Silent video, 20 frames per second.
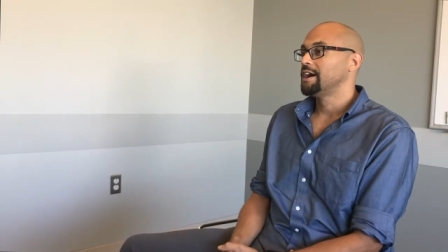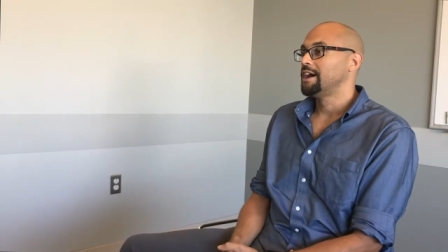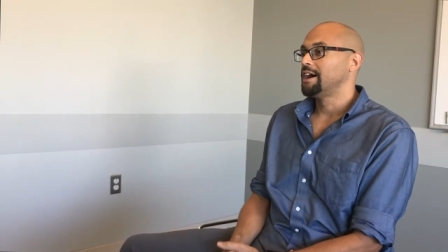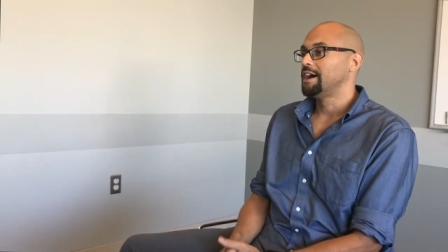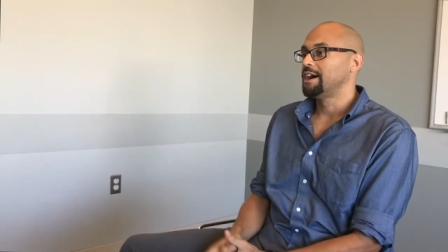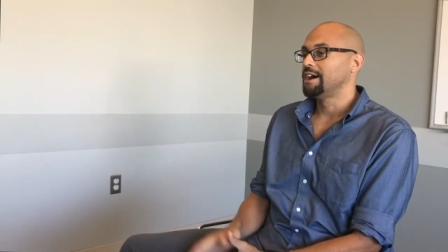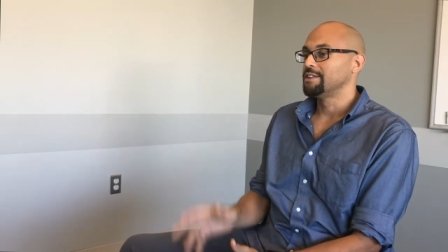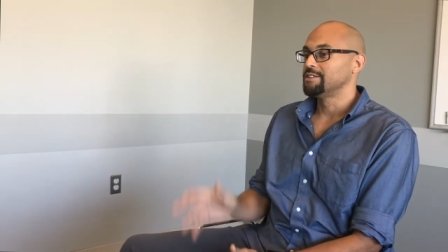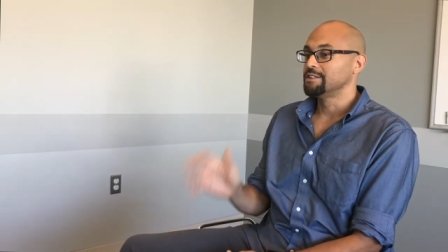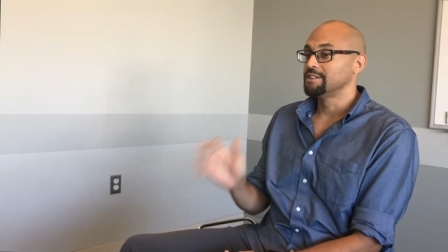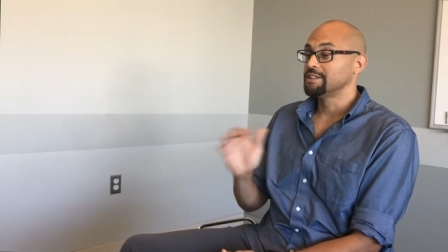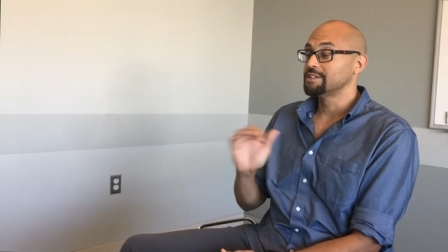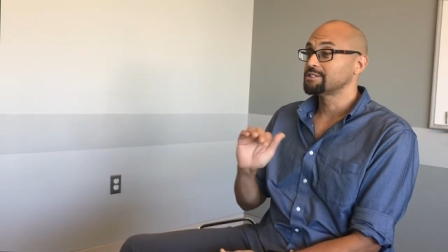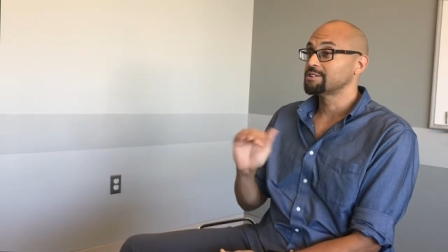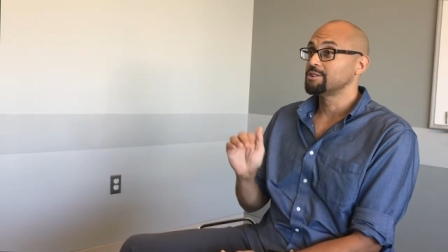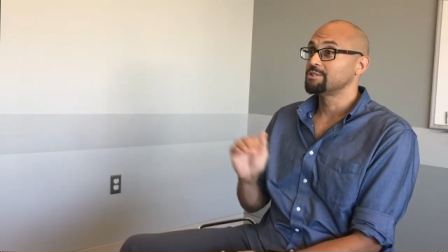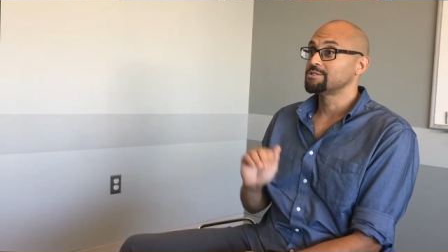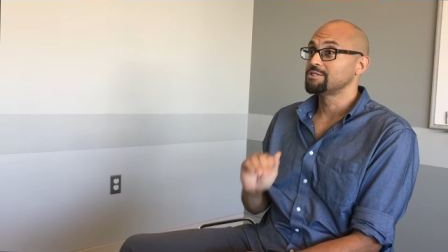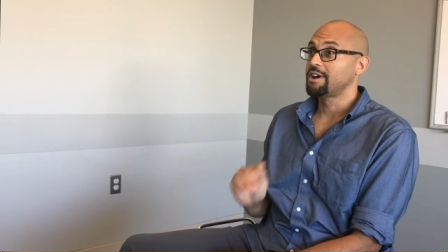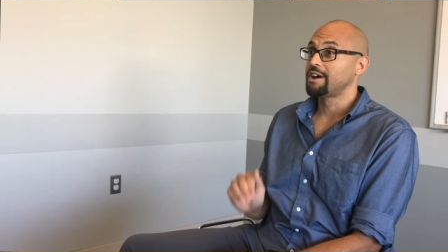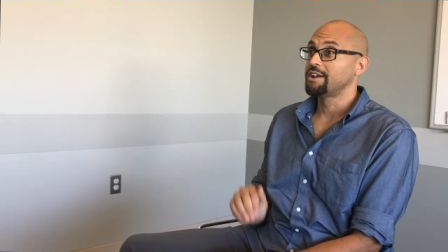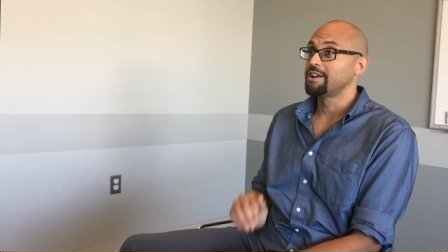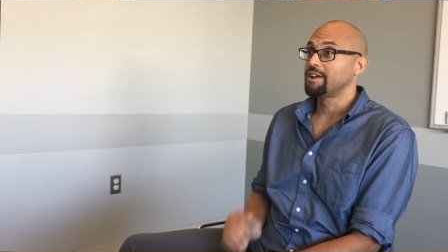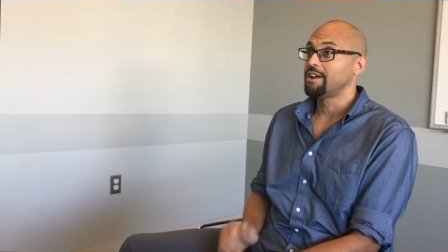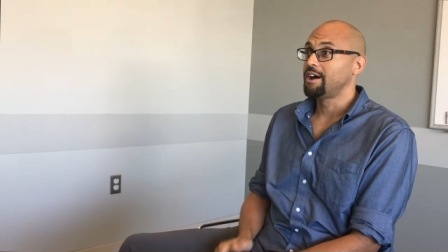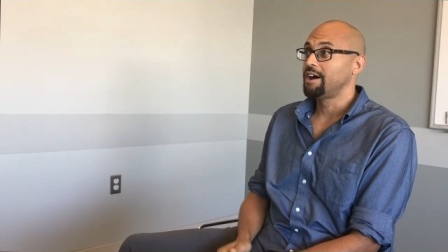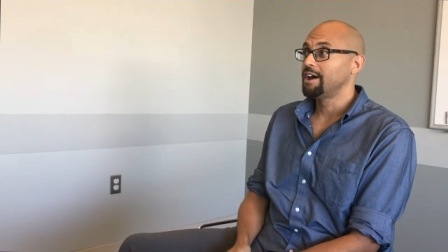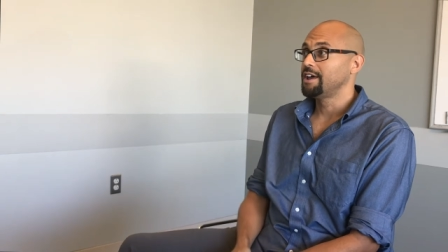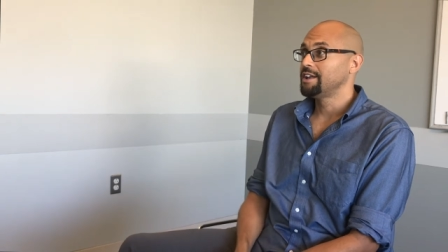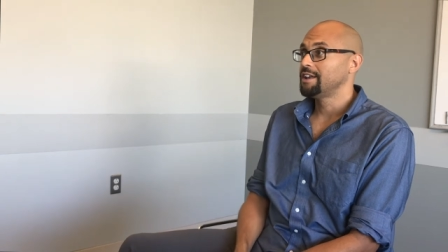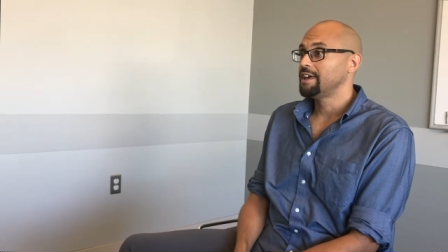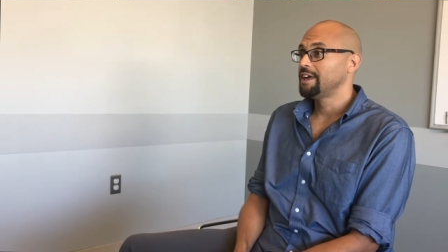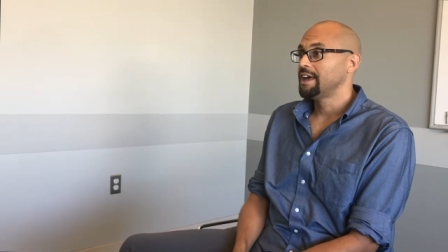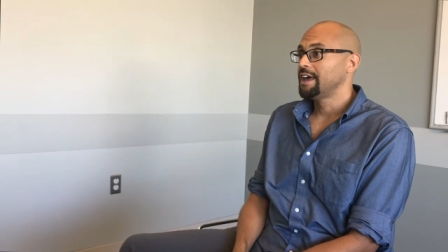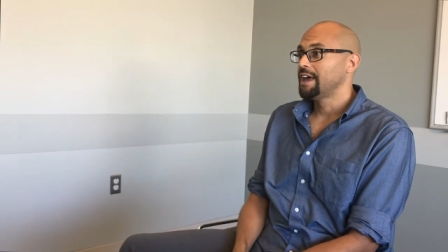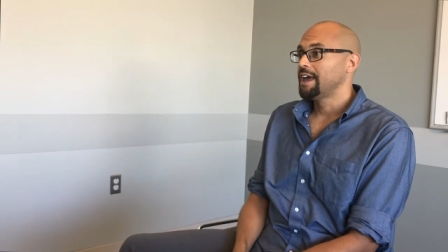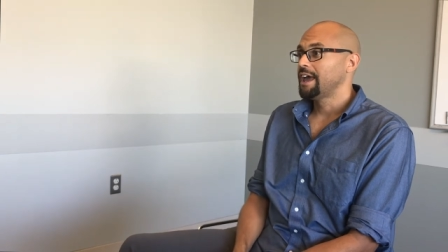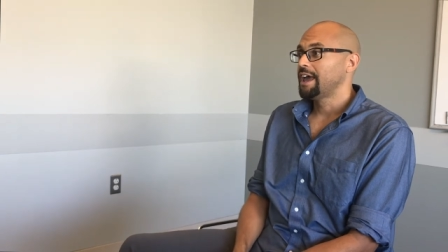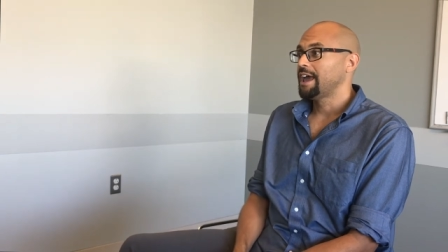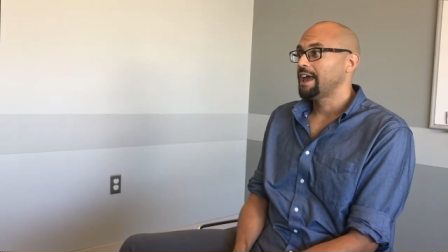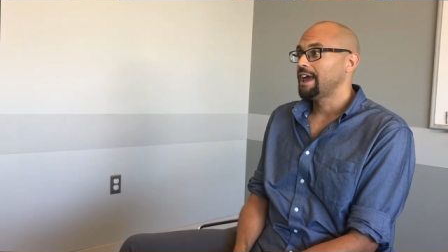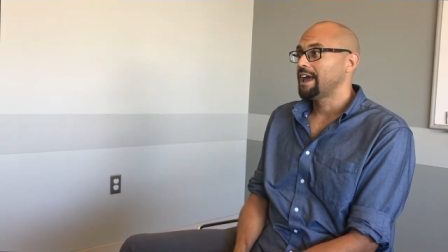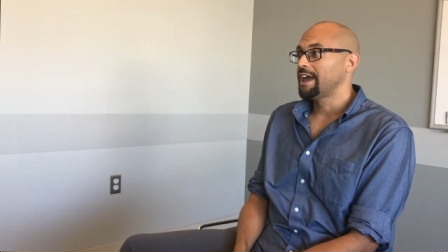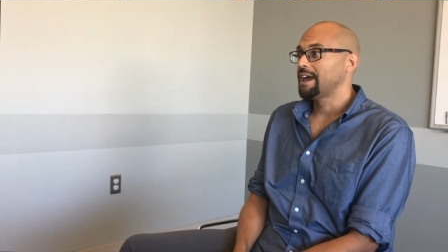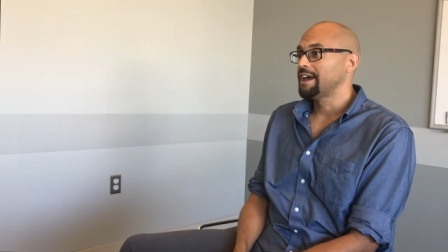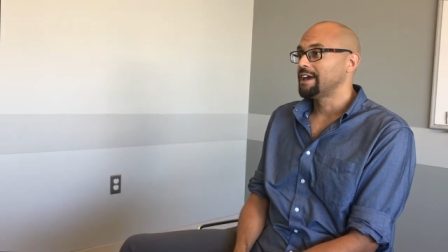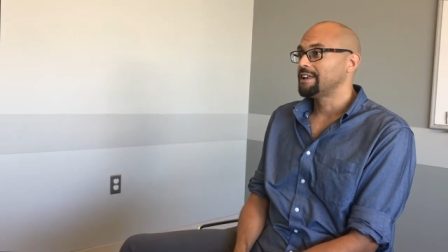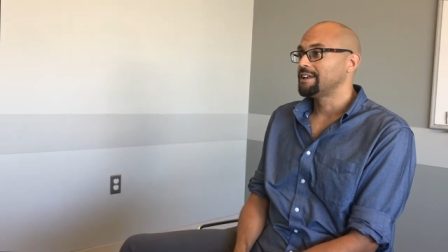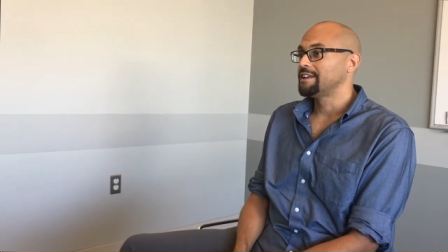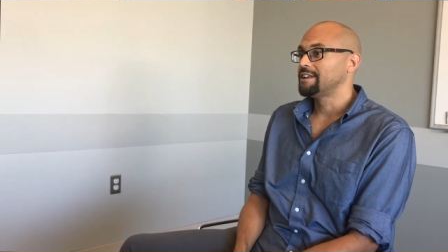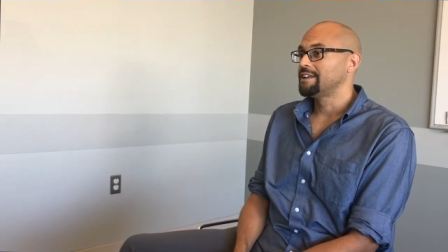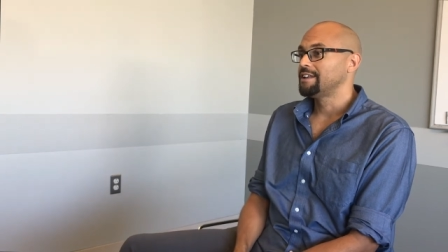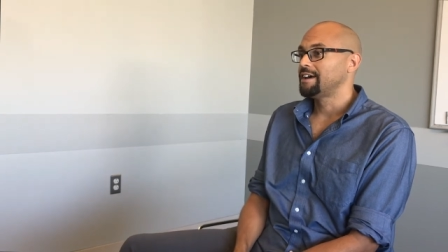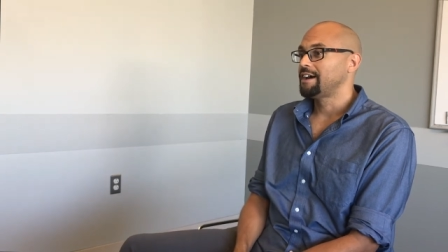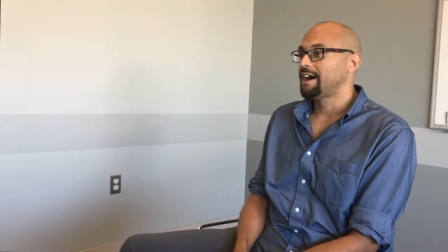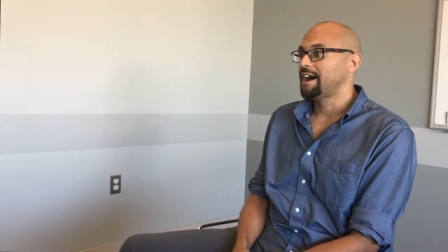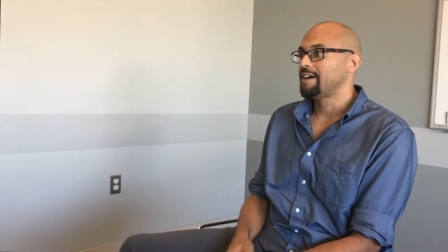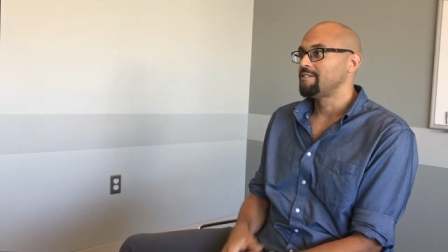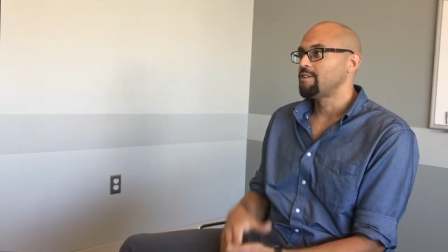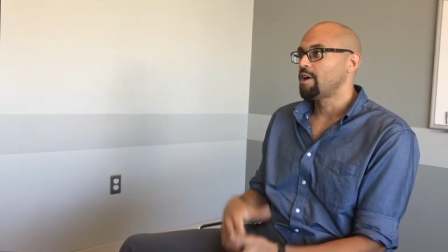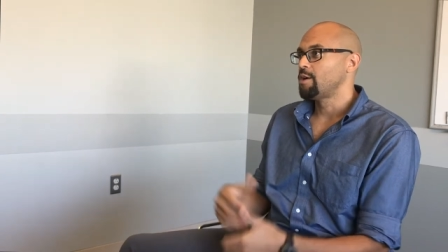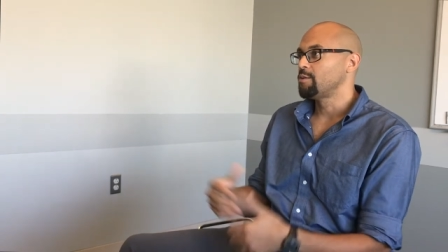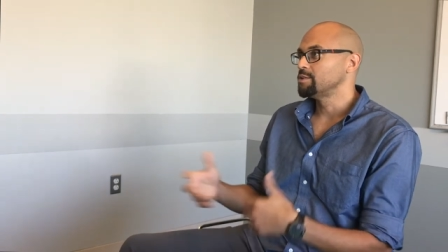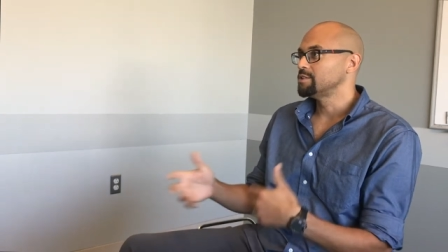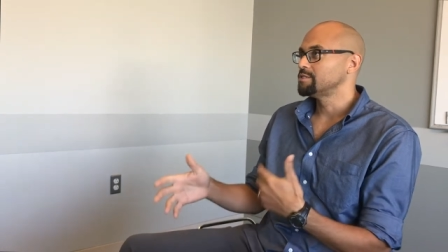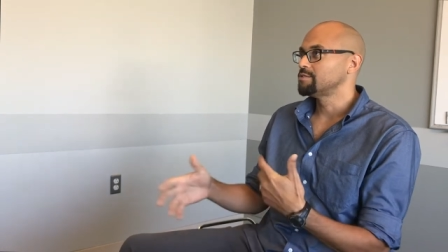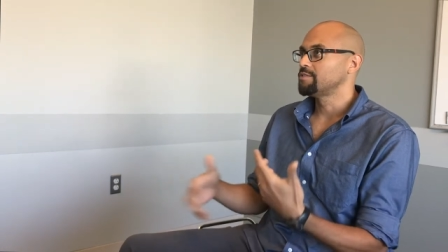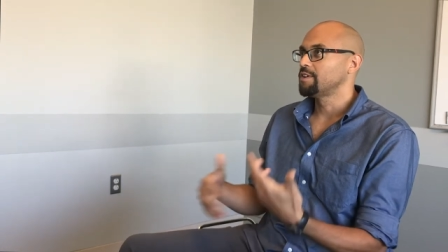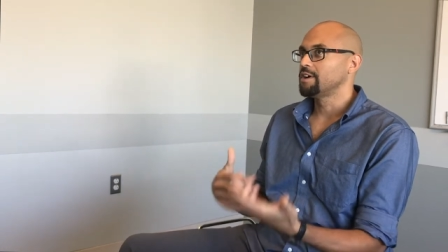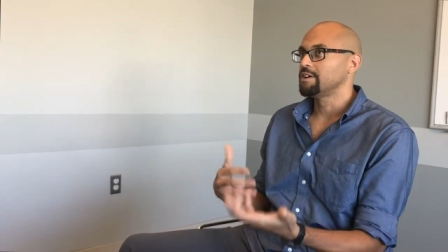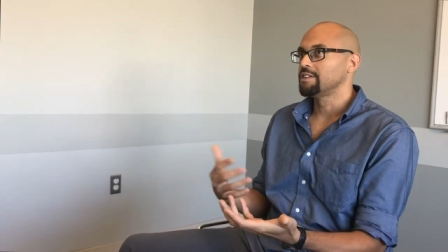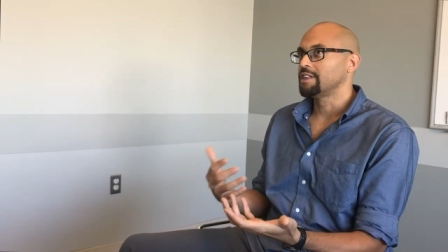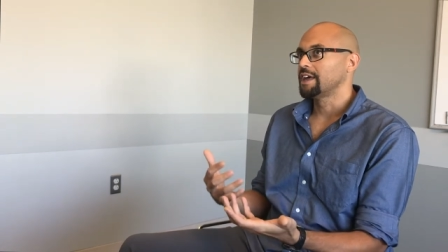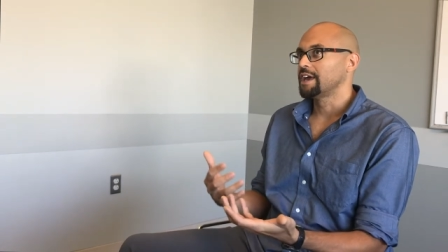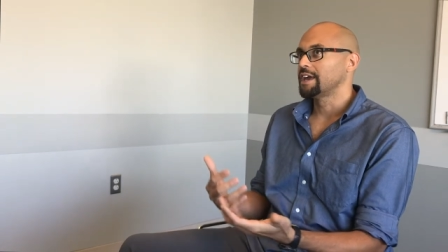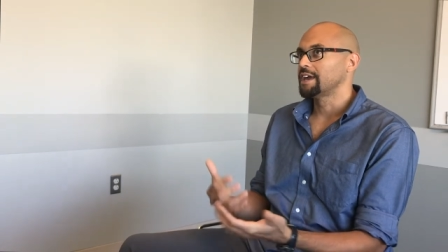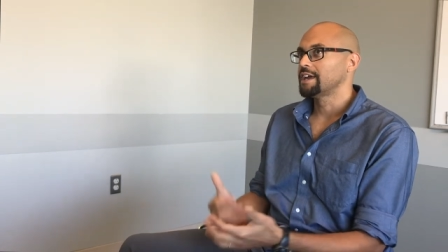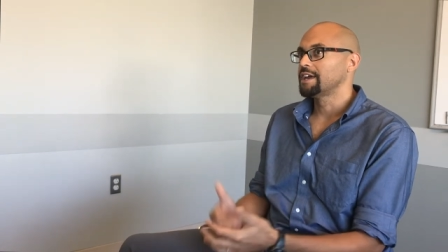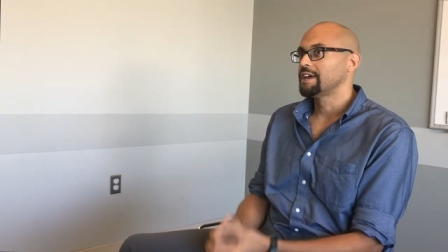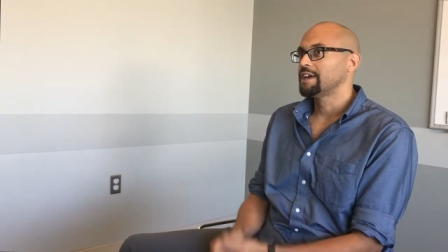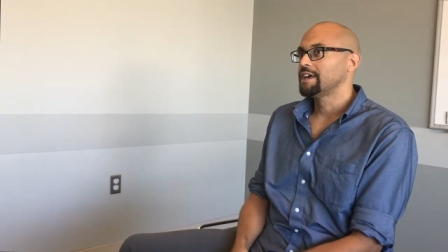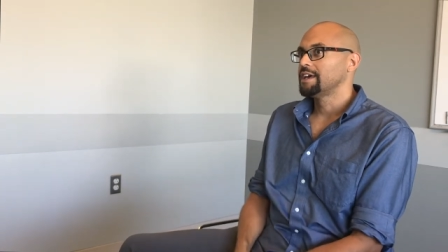Uh, the list goes on and on. And I've always felt like